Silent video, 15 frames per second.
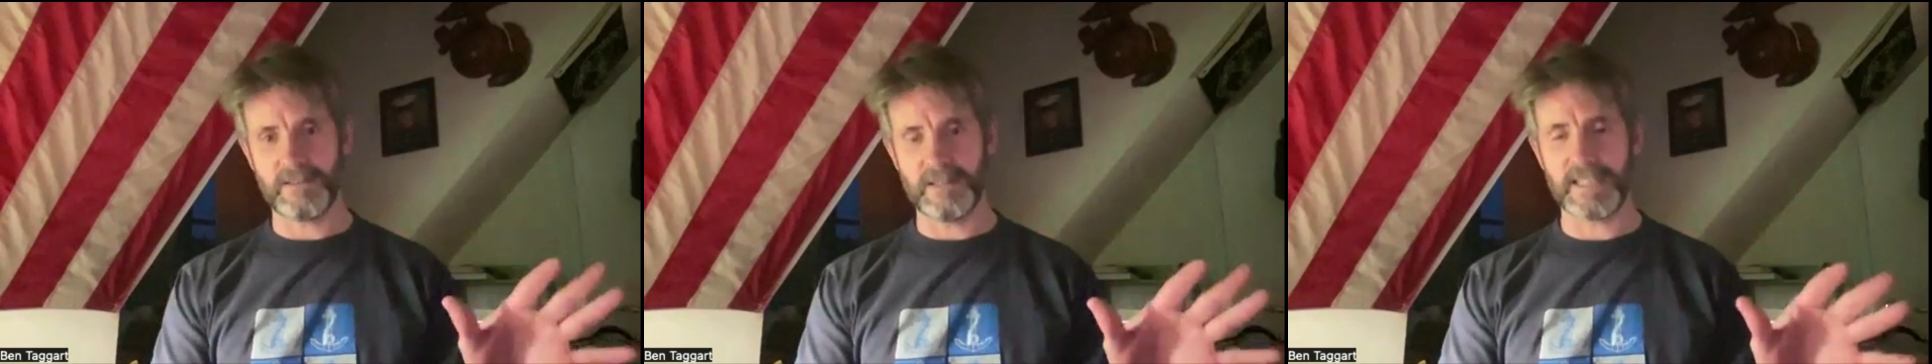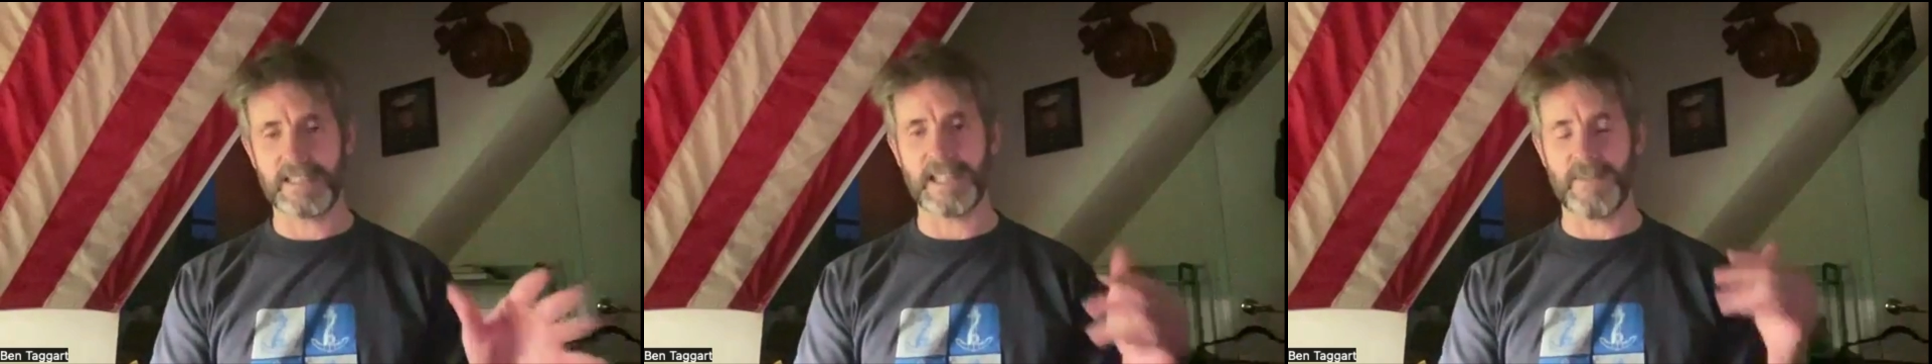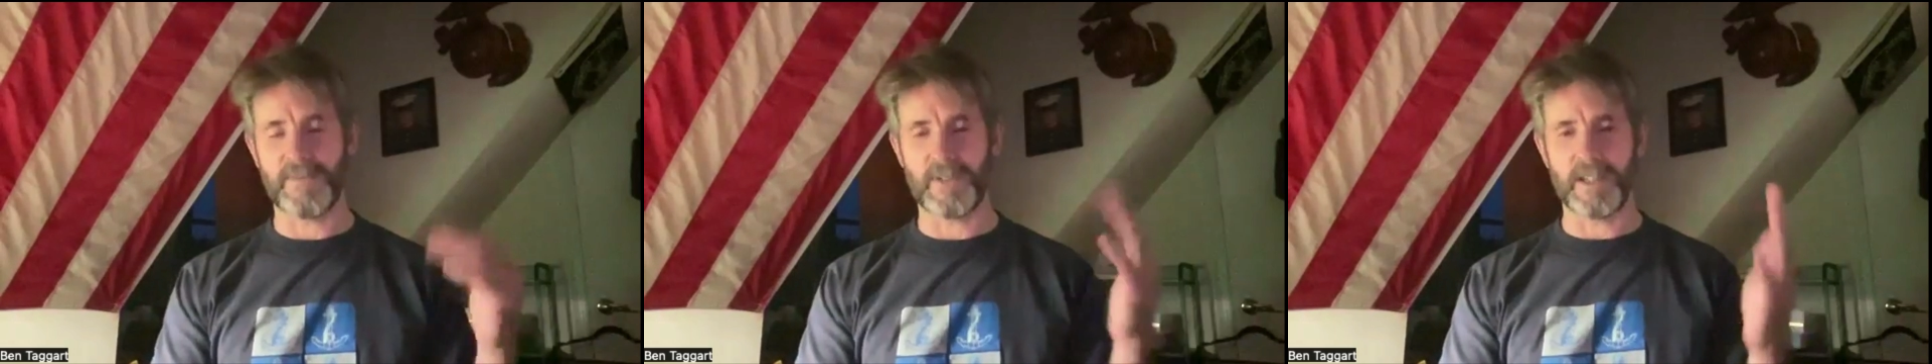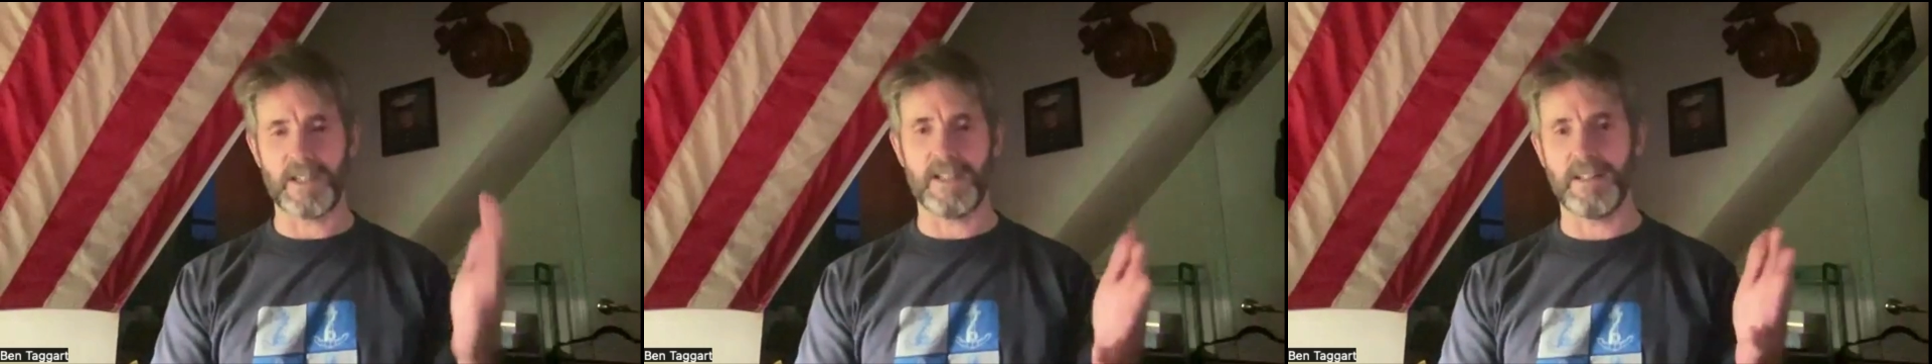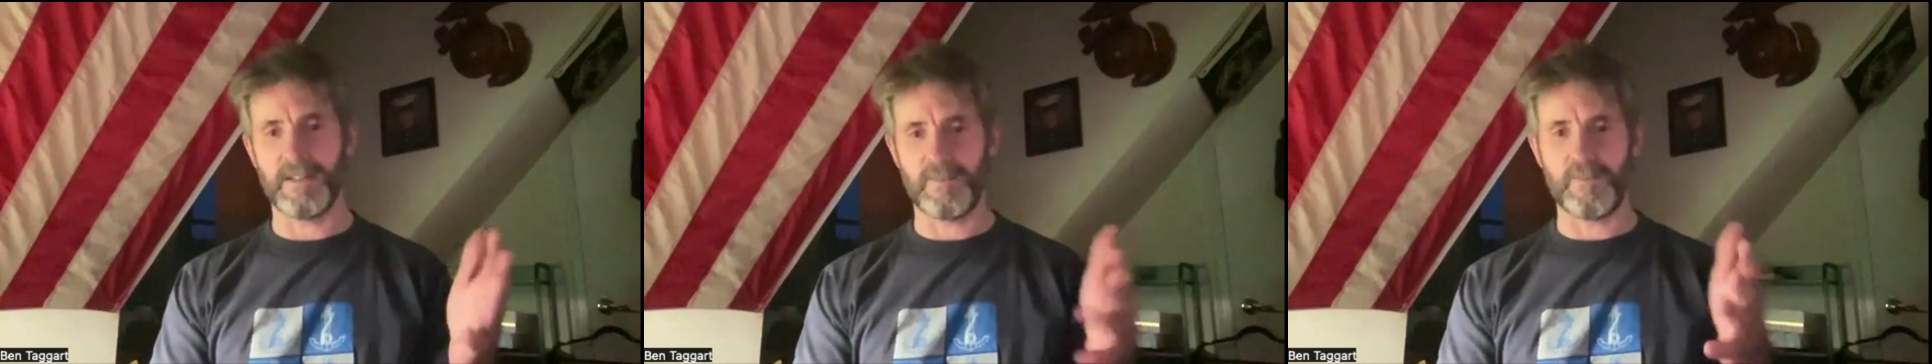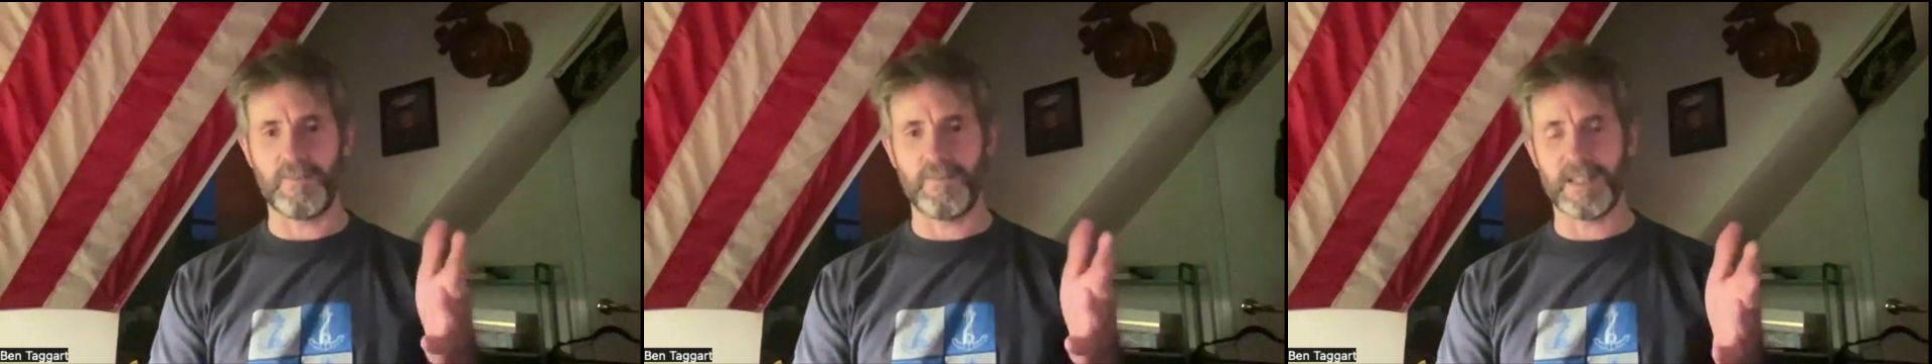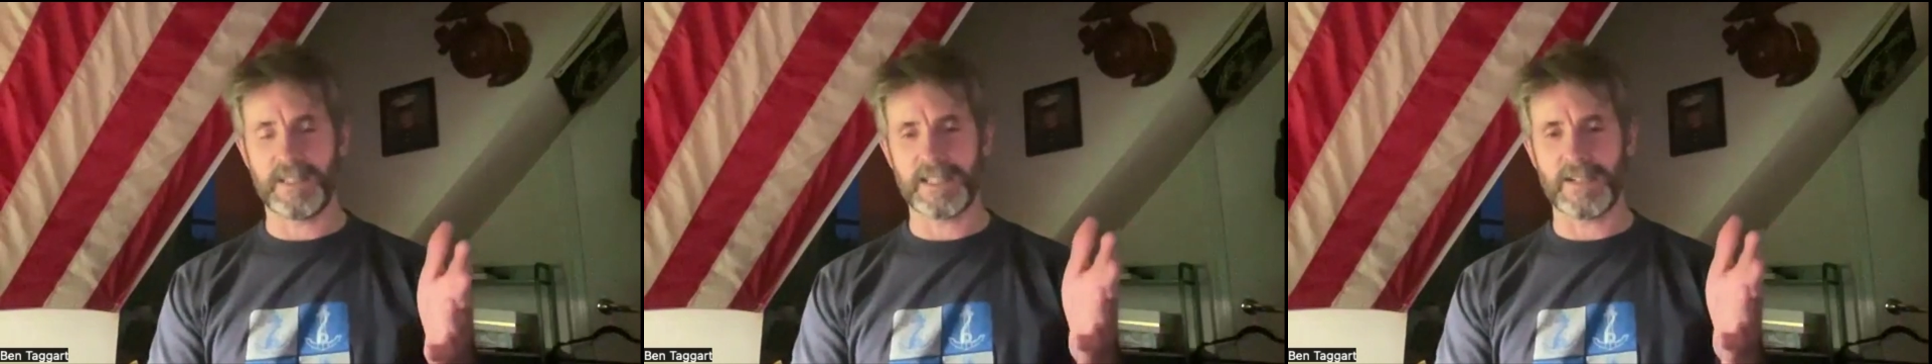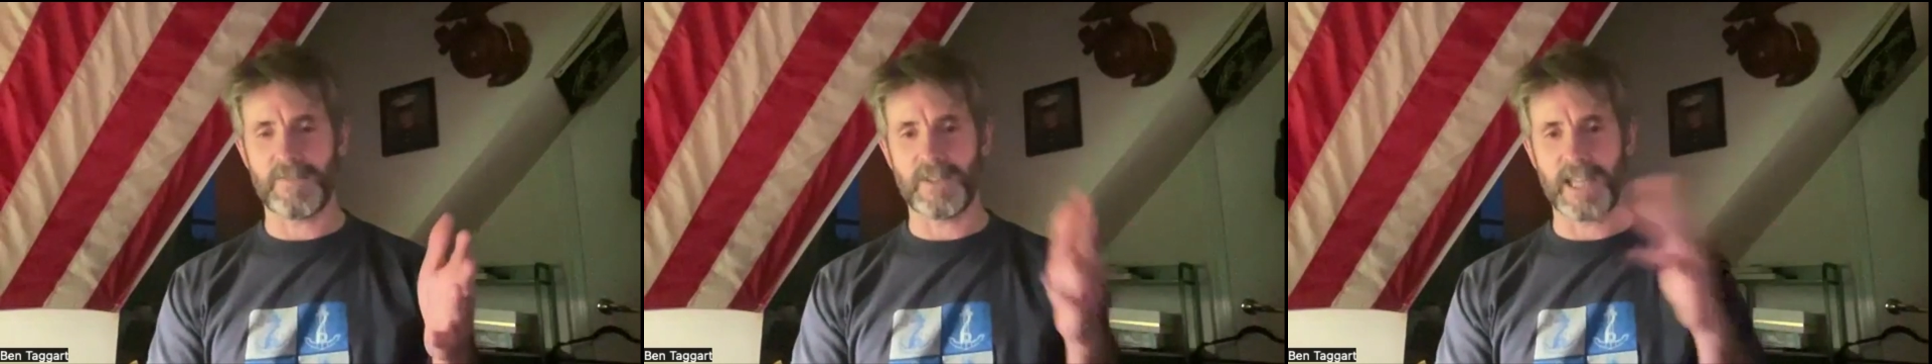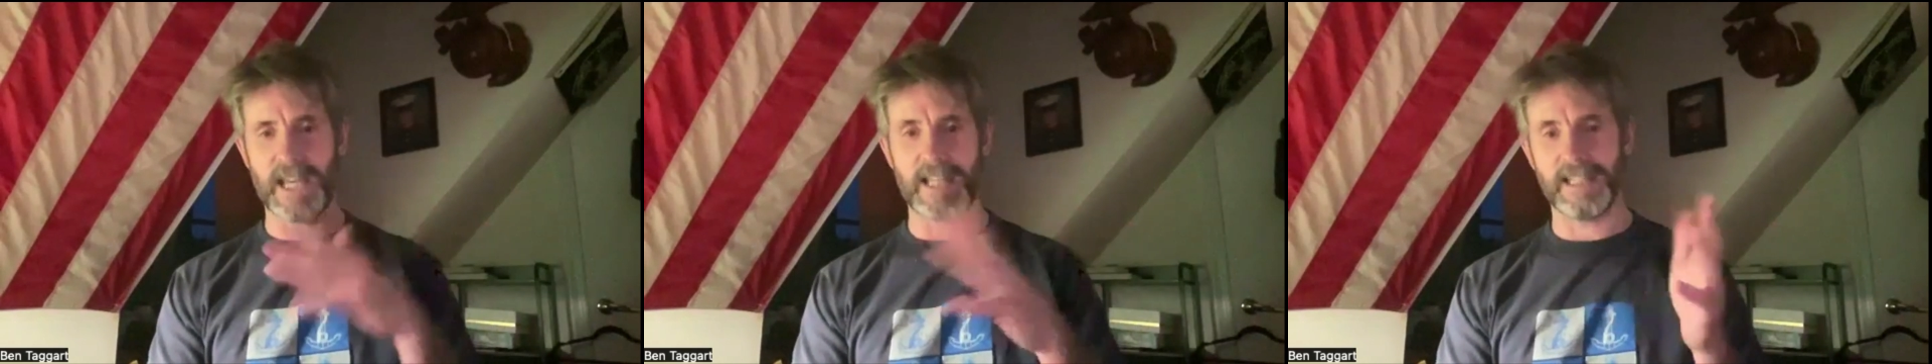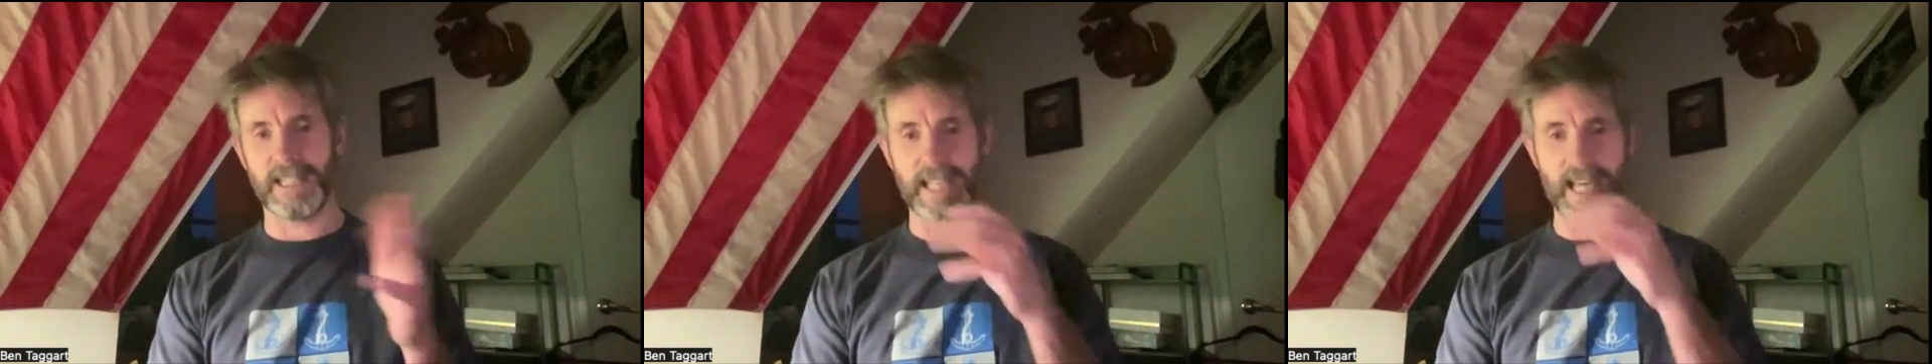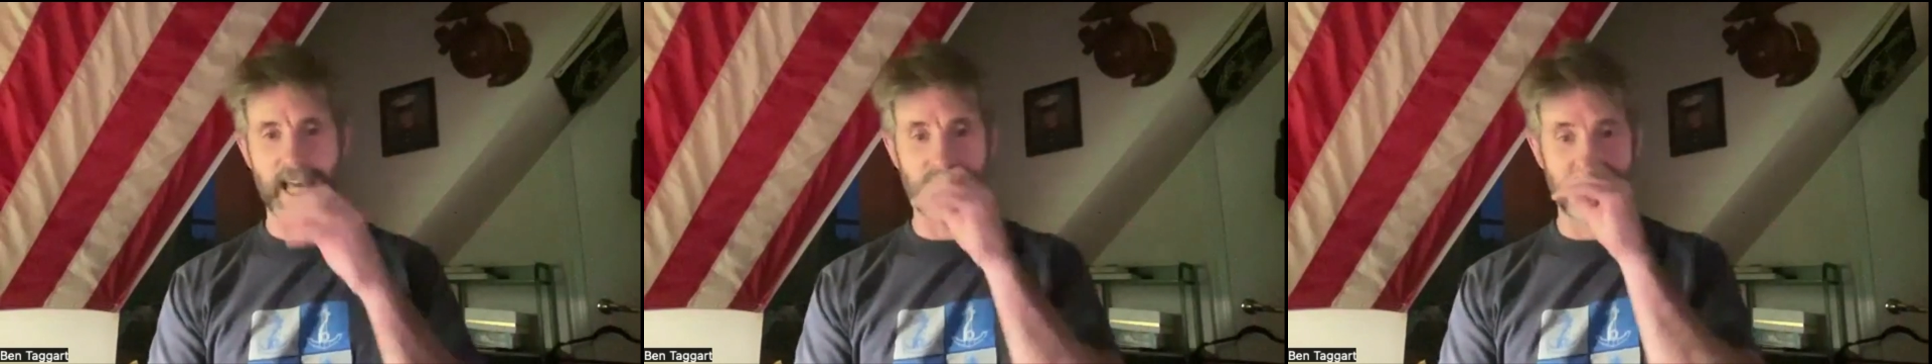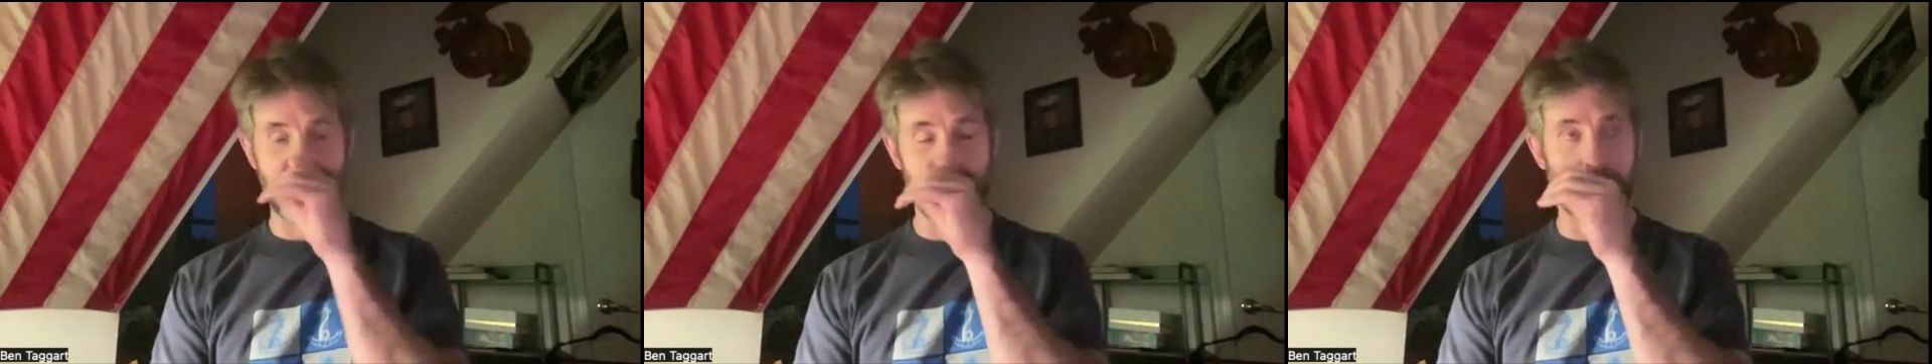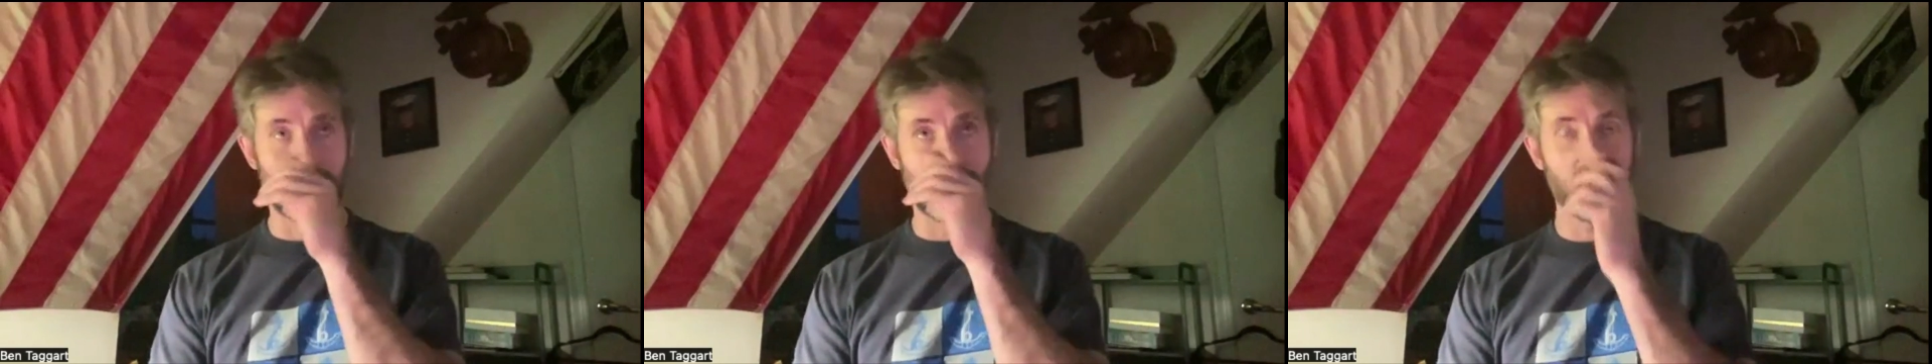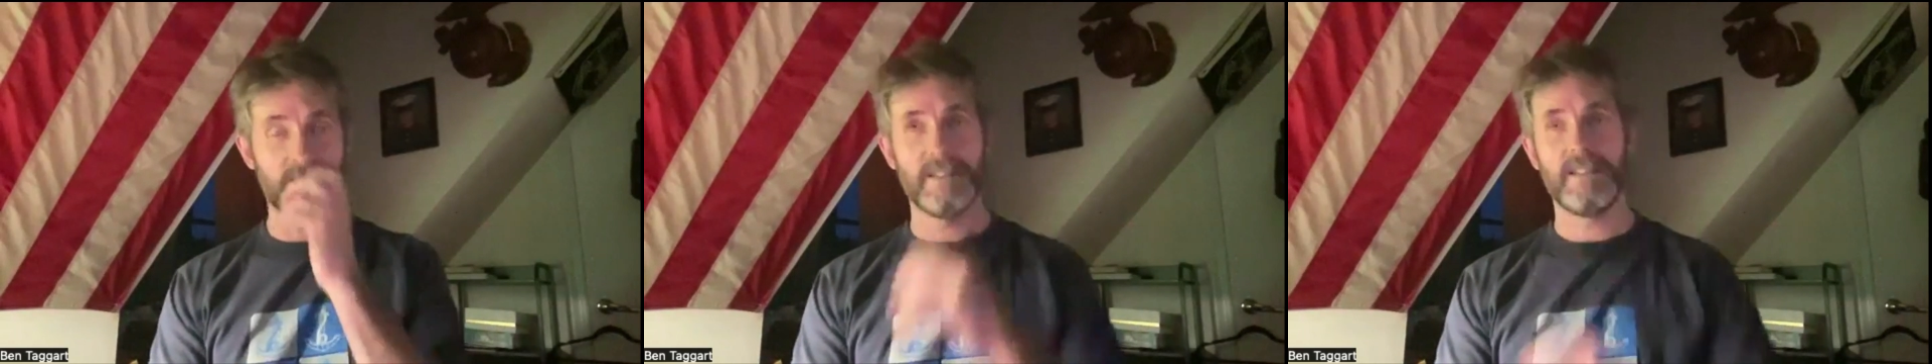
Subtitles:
except for the head table.